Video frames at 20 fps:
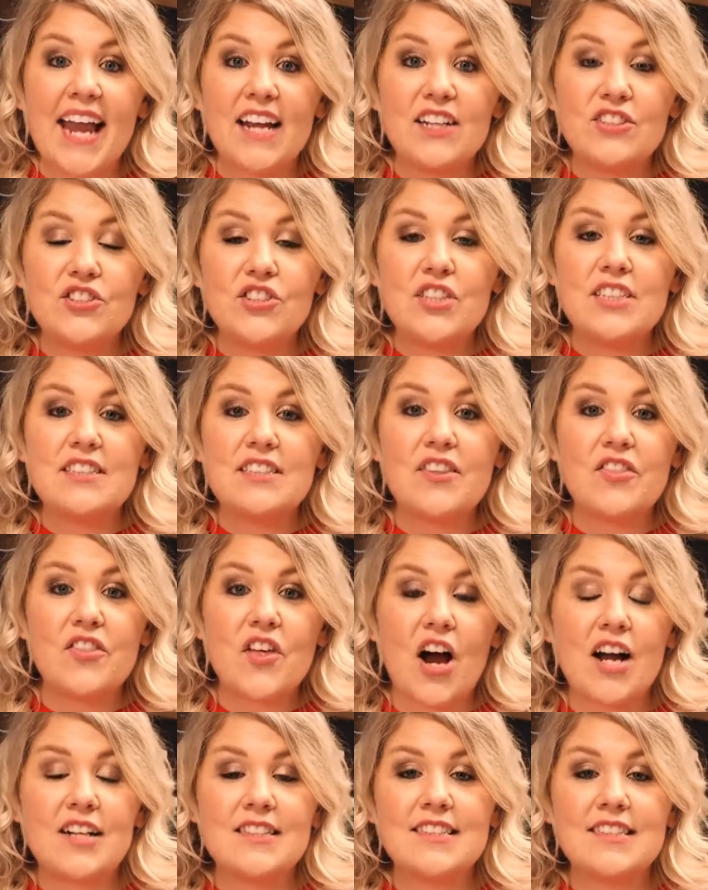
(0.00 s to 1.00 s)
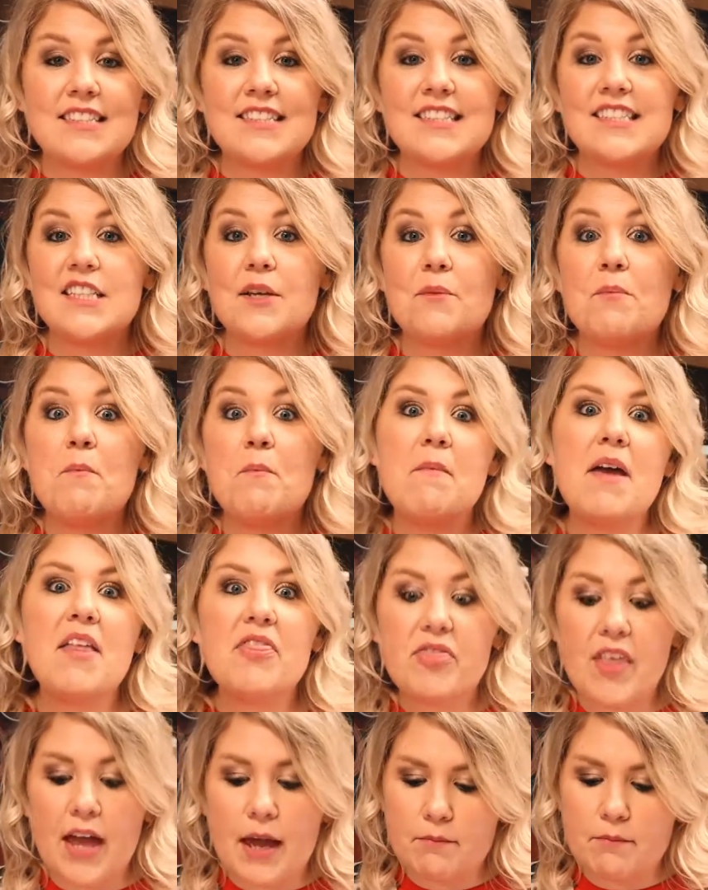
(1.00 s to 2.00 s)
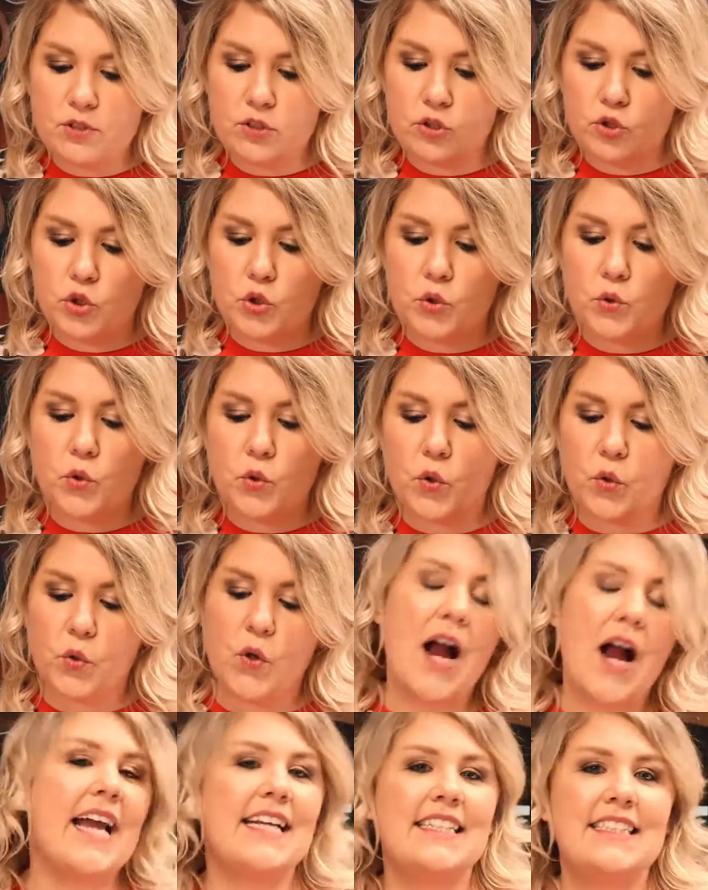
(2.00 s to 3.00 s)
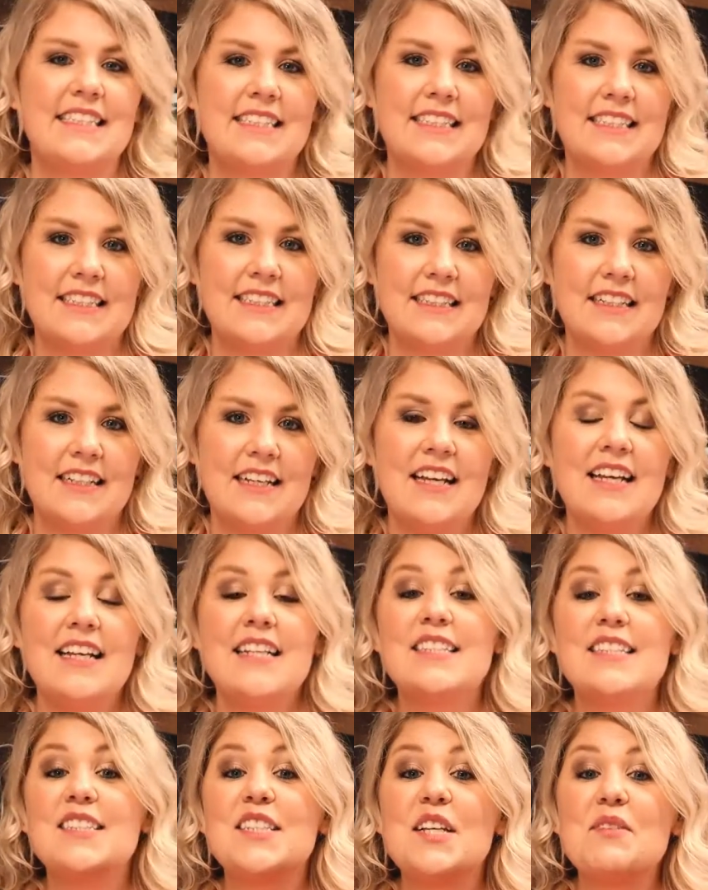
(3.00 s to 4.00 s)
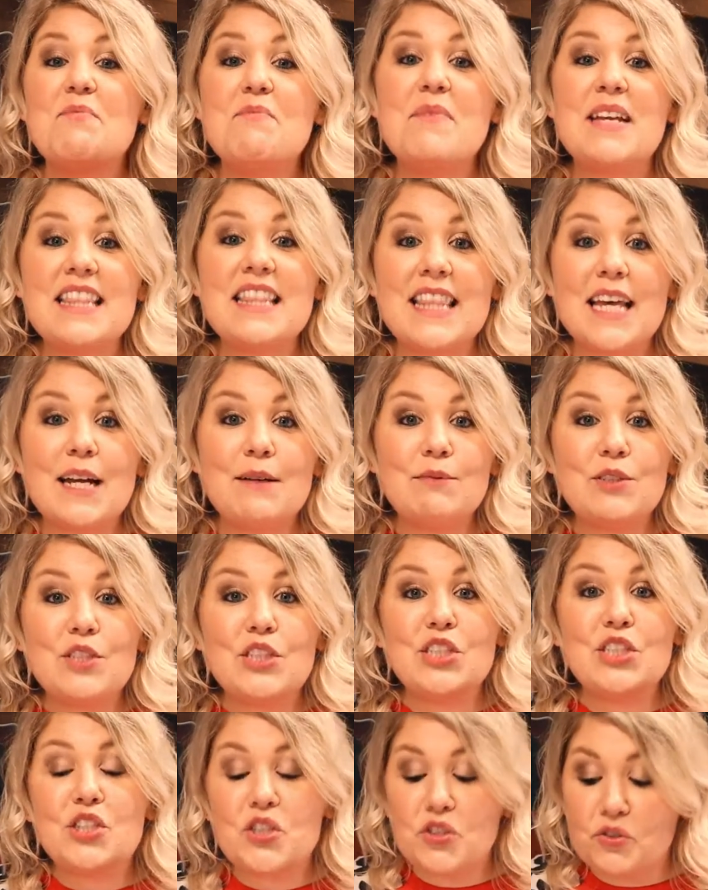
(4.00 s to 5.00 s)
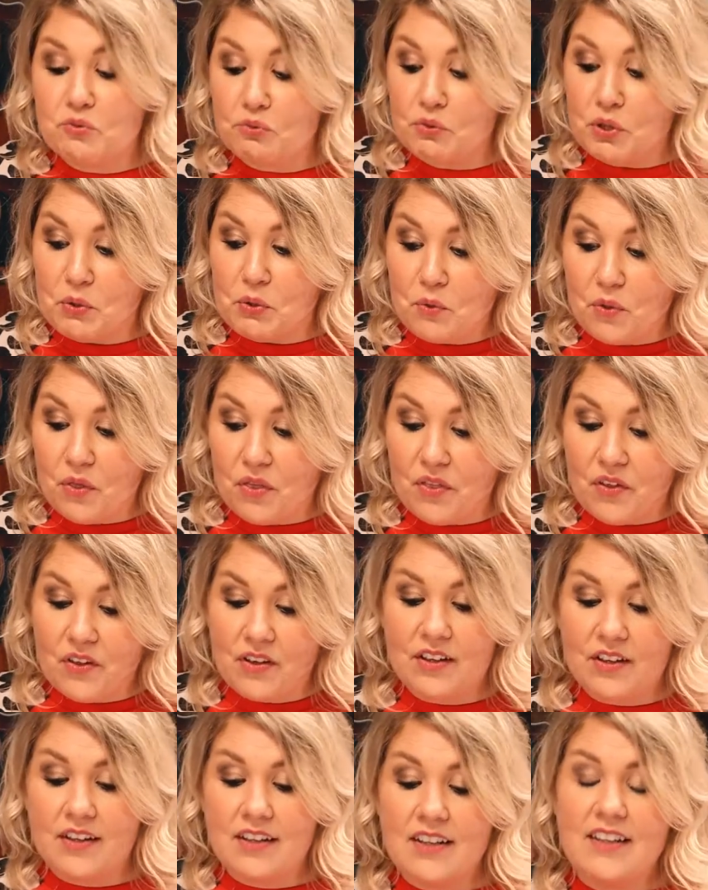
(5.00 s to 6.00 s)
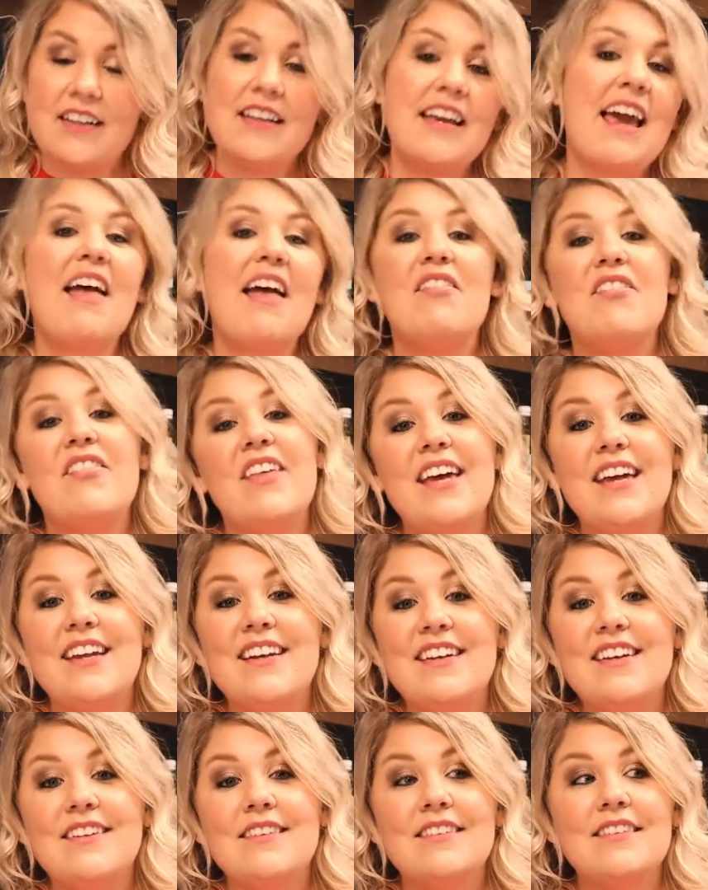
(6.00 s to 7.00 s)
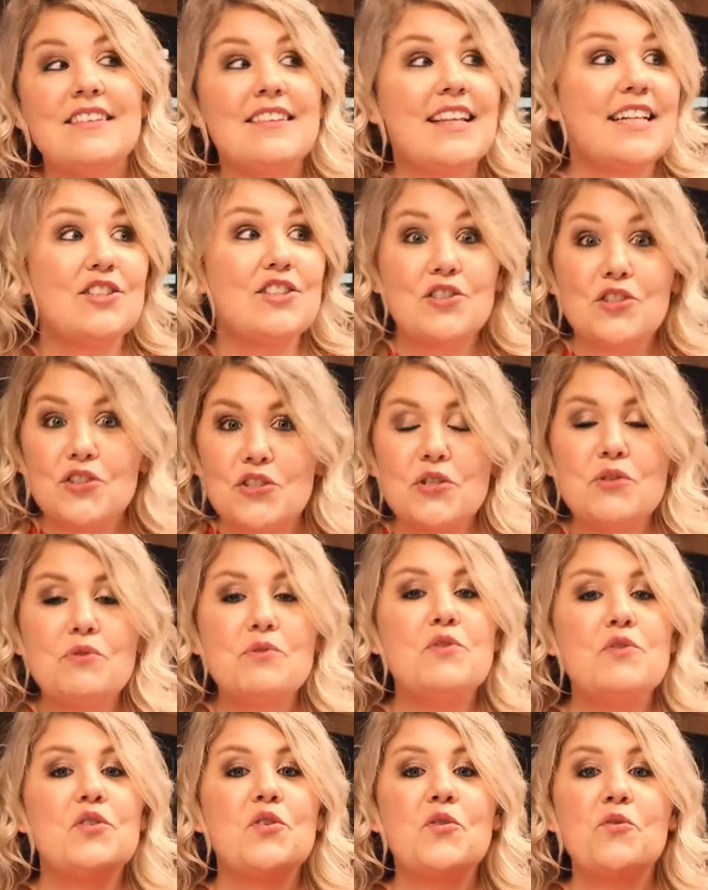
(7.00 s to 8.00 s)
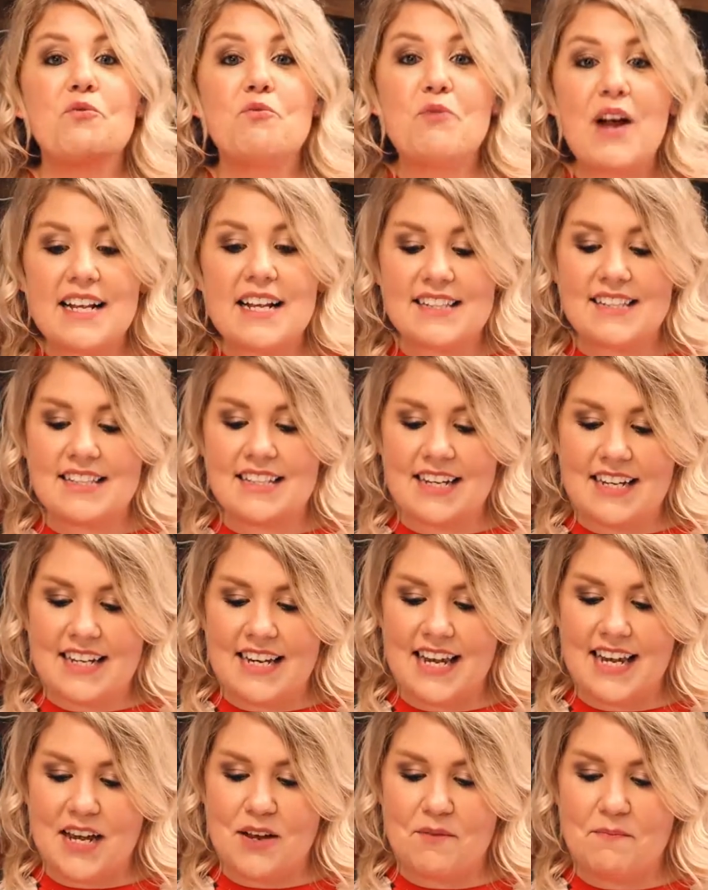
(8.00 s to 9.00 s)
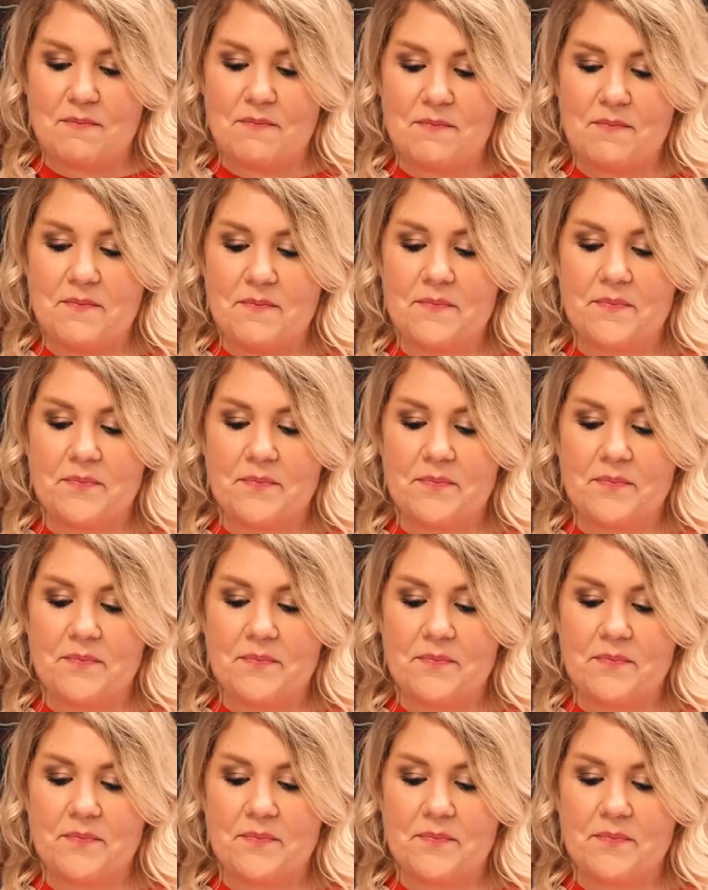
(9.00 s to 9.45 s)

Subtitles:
anxious thoughts and submit them to Christ. Submit them to truth. And then let's choose to rest in him.